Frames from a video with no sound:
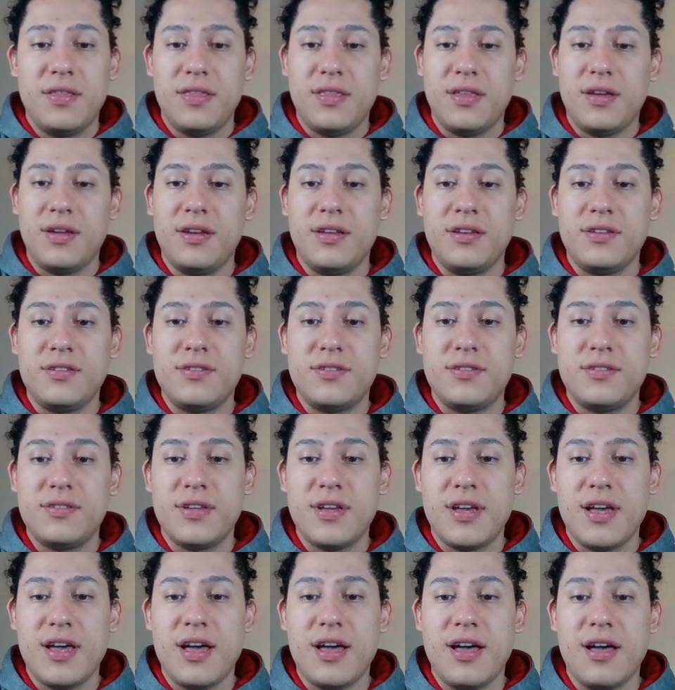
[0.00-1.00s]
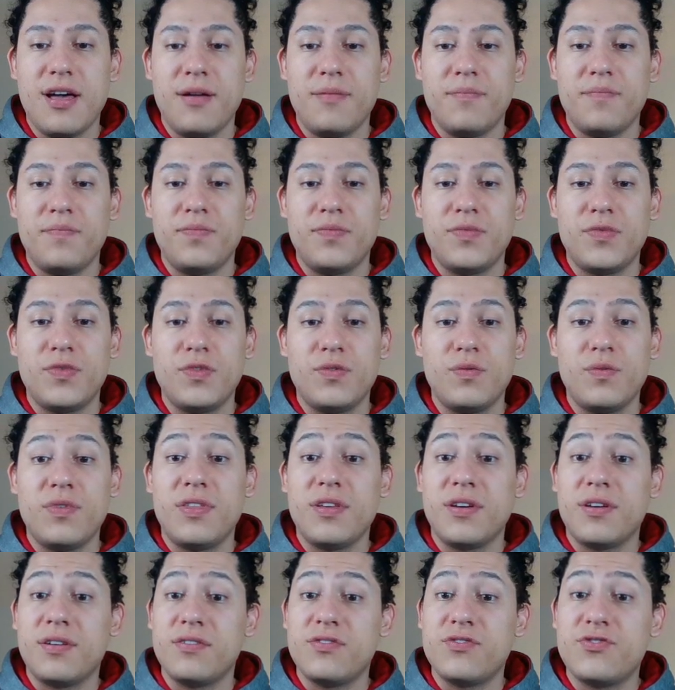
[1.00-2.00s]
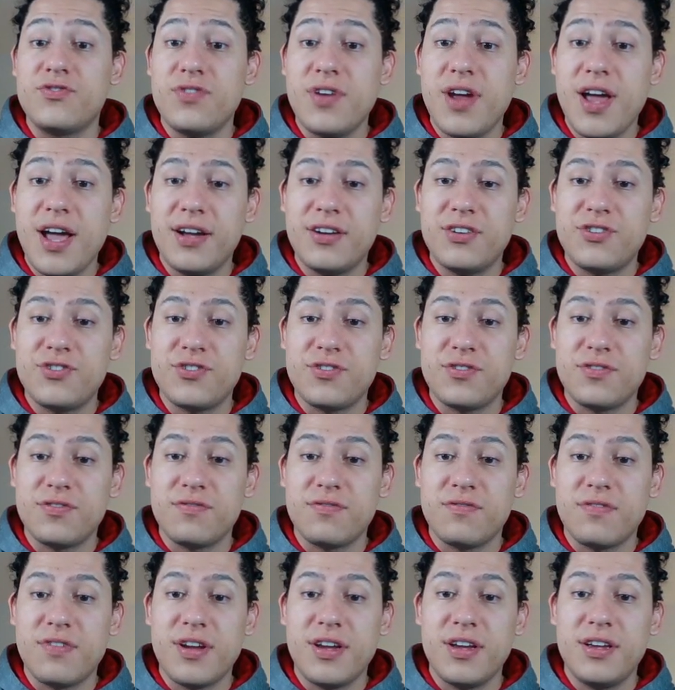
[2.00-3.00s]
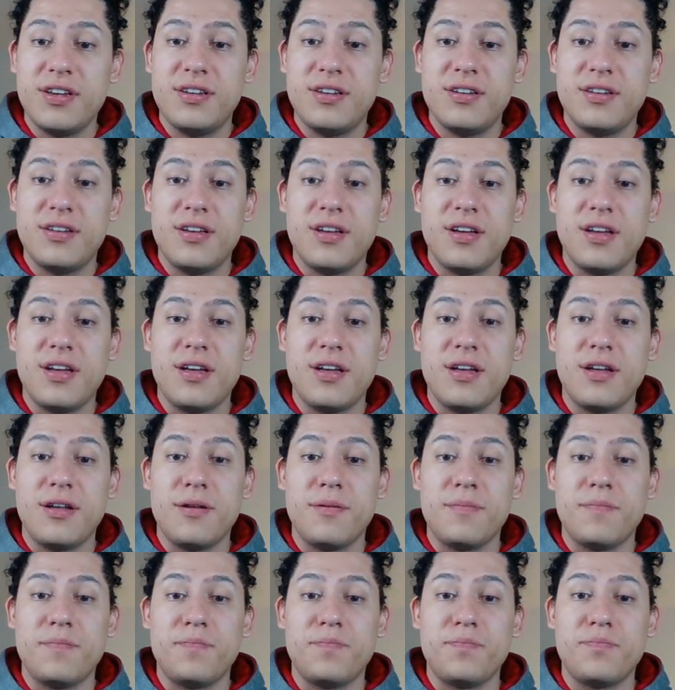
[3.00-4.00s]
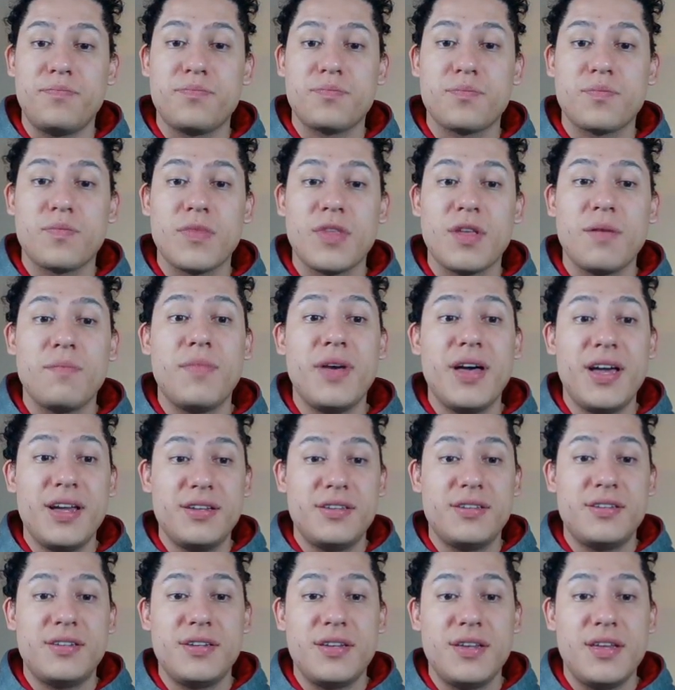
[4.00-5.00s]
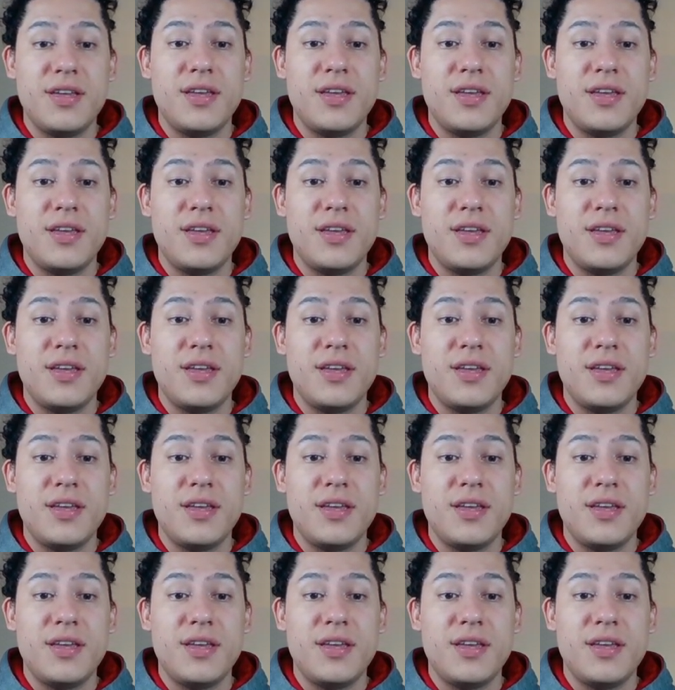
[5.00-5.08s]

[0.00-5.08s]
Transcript: that is with the contraction, right? But